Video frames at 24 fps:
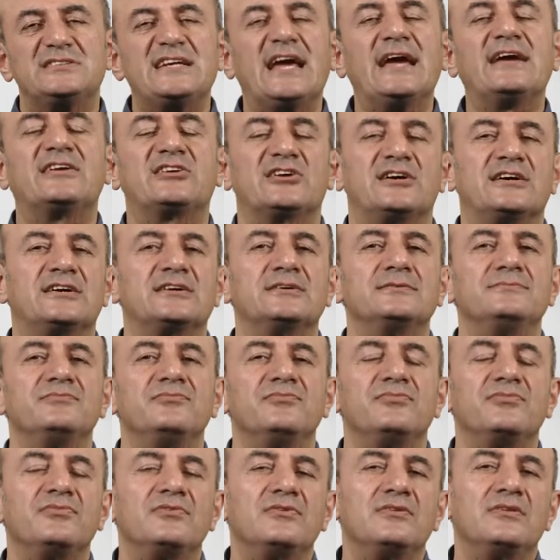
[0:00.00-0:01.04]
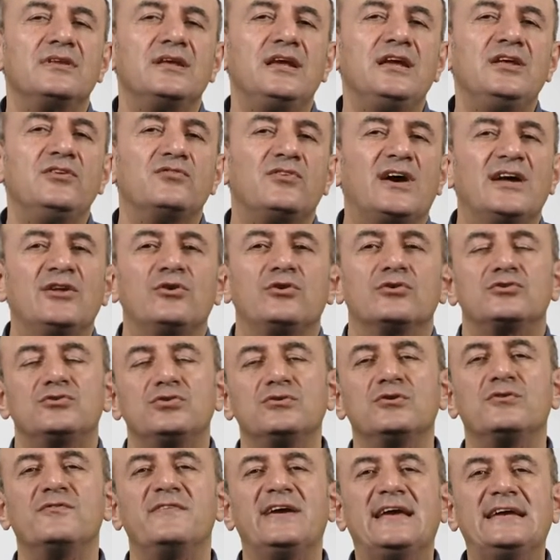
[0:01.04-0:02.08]
sector, in 1 or
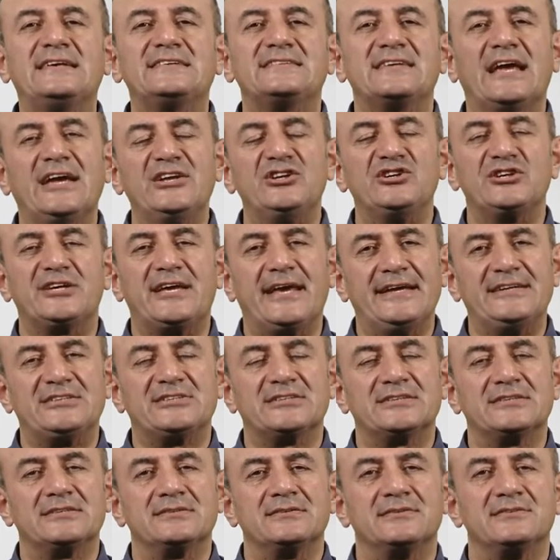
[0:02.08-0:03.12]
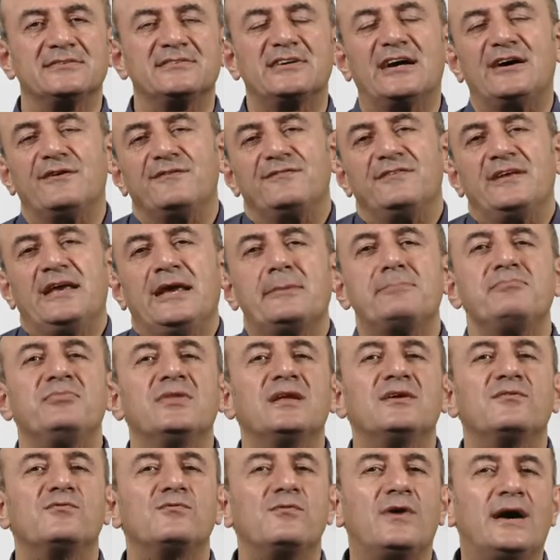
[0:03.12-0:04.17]
2 weeks education, roughly
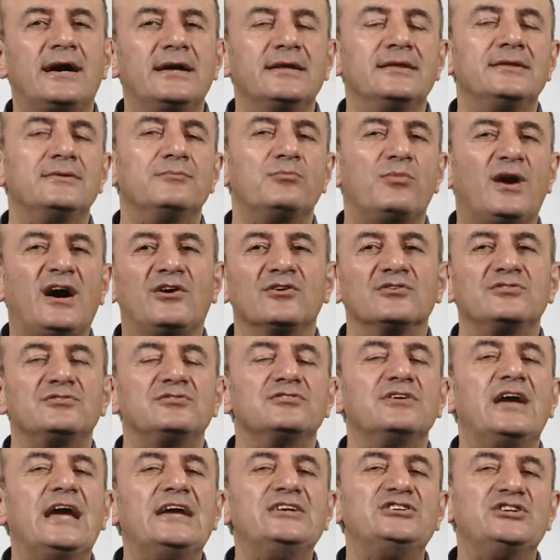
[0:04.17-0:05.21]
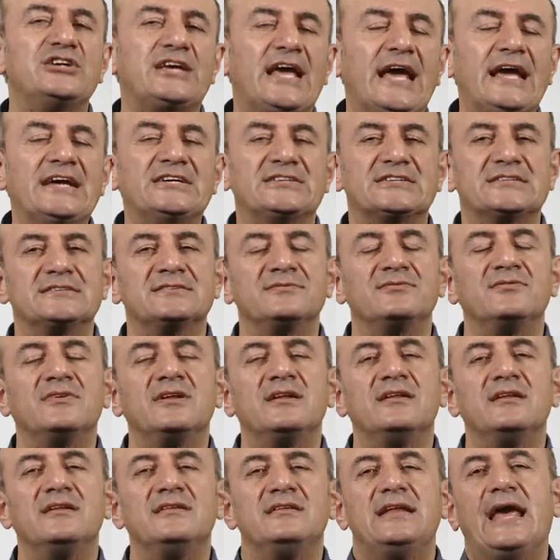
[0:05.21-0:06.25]
1 month education,
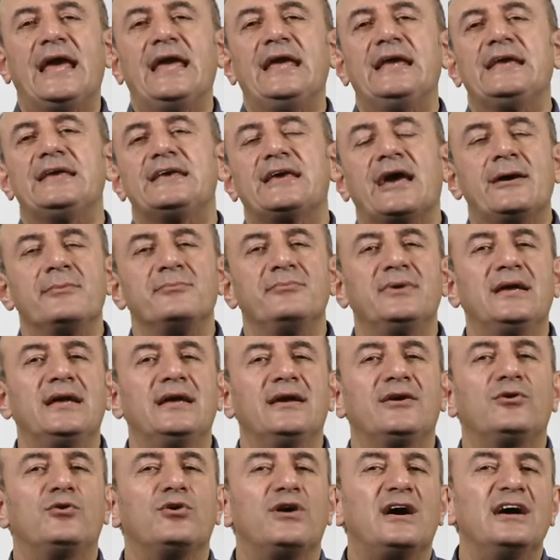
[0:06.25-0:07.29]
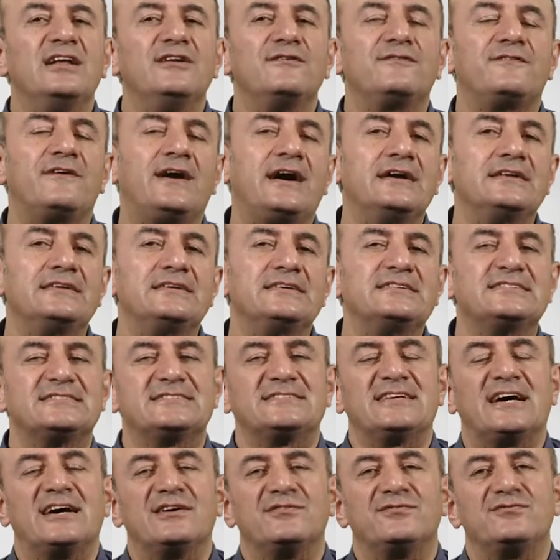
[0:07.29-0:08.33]
they can be qualified
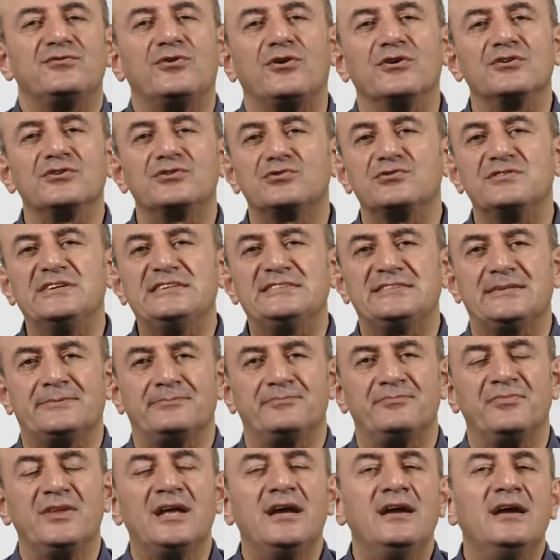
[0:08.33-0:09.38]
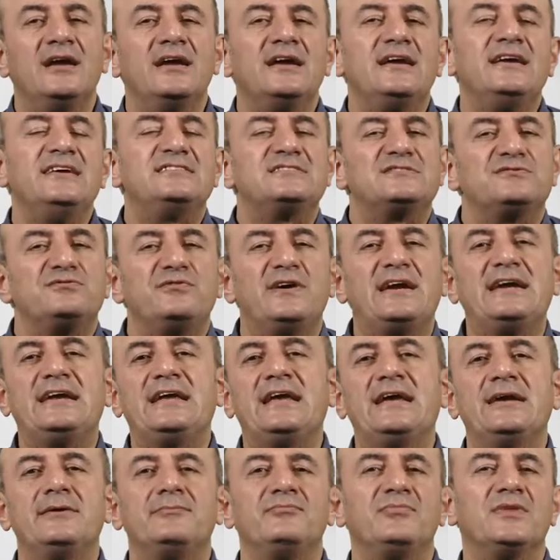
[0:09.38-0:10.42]
staff for tourism. It's
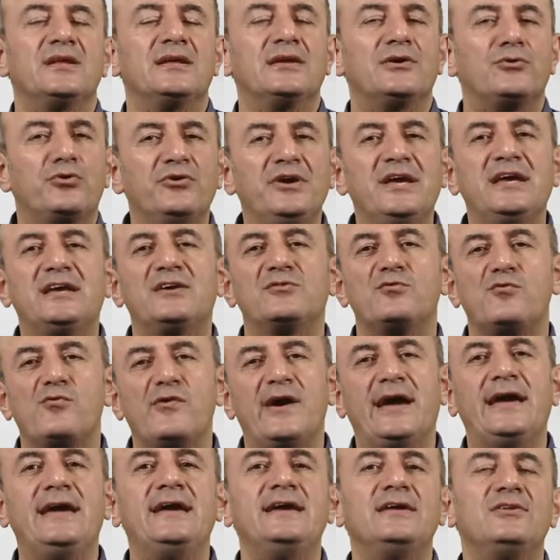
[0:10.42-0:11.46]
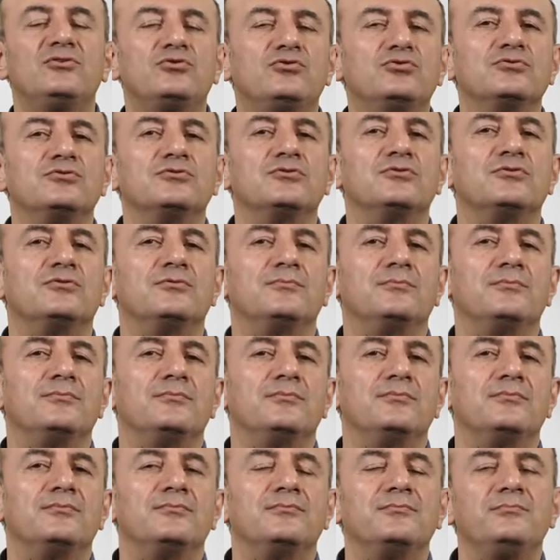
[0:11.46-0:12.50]
very quick way to
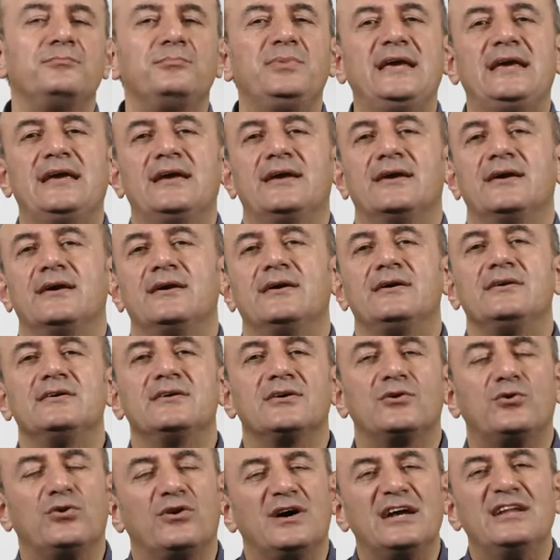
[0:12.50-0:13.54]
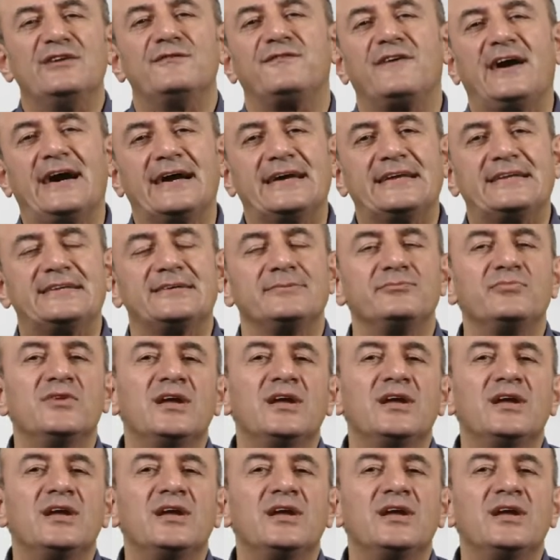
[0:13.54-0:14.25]
be qualified.